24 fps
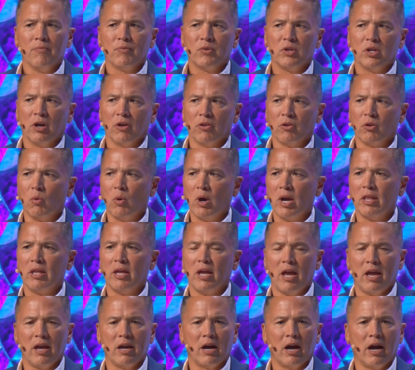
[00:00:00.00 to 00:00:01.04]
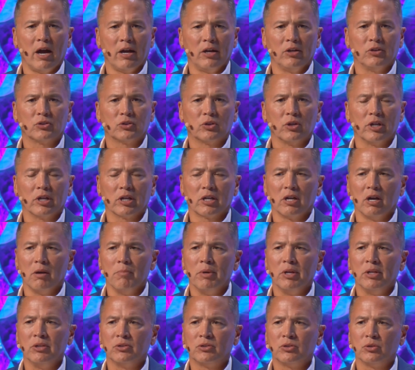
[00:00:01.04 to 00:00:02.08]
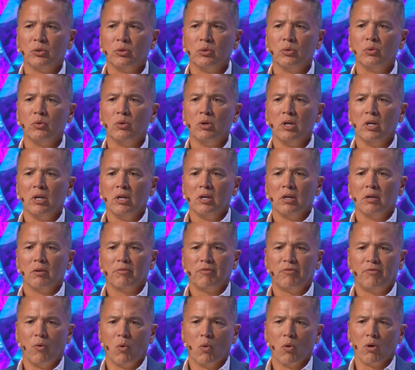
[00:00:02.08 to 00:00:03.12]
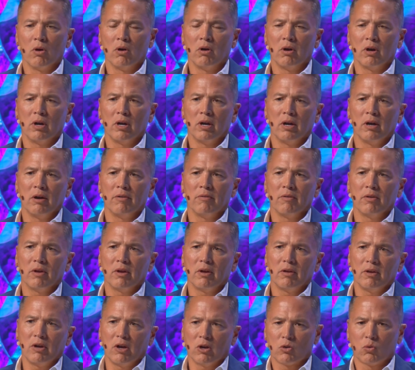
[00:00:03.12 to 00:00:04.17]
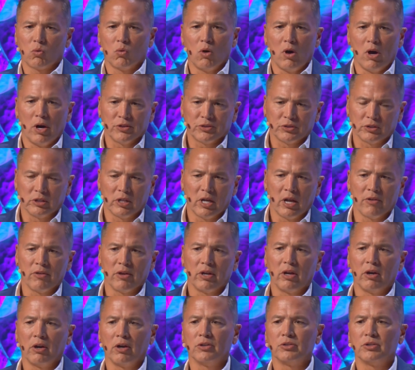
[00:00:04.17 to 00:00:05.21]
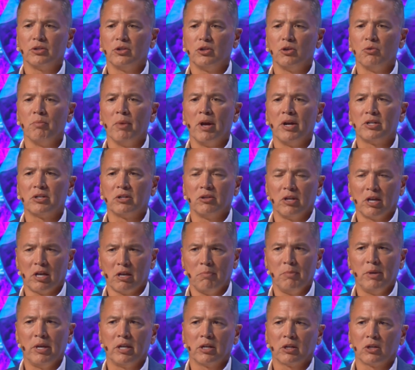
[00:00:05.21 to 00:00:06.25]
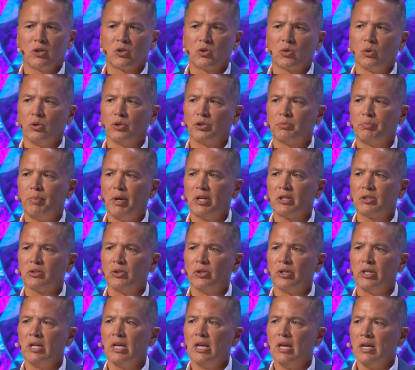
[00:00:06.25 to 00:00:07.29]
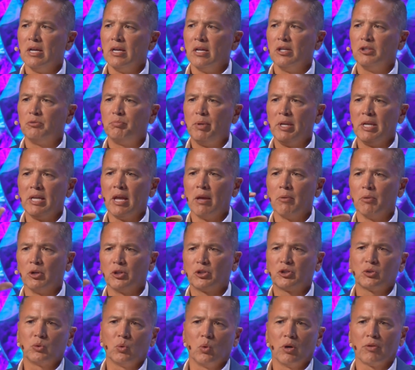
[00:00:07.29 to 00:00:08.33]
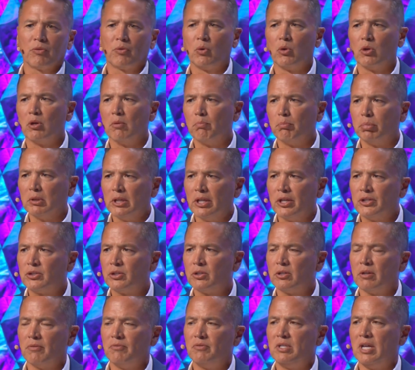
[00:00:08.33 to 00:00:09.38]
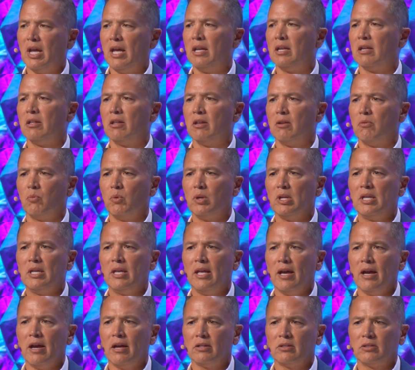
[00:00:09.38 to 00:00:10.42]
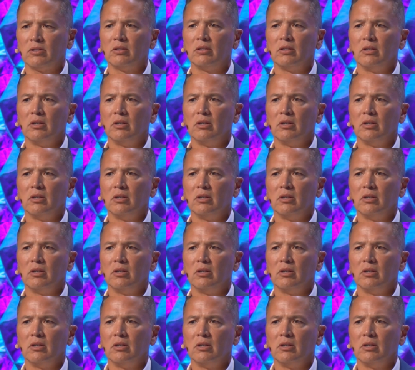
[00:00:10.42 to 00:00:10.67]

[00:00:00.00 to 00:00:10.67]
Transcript: The other way the AI is going to come into across a lot of the areas that you mentioned, that command and control especially, is being able to sort through the blizzard of data that we get